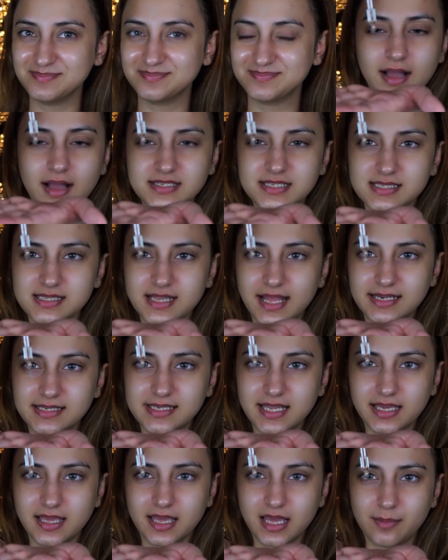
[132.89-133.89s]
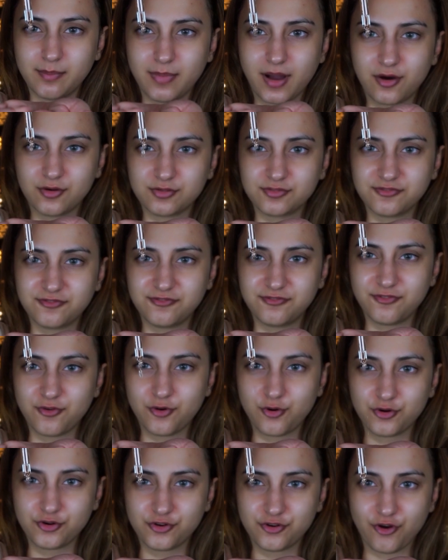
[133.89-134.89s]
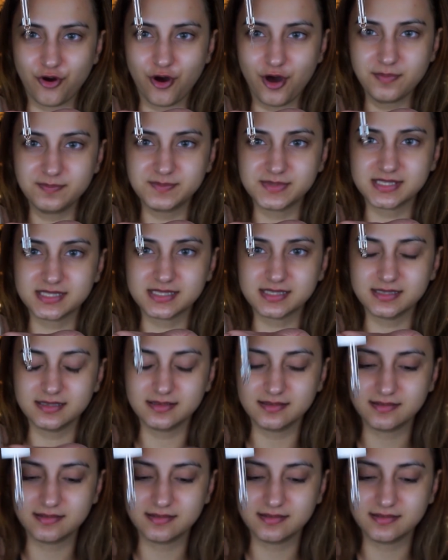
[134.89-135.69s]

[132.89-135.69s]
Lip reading: I just like taking about 4 drops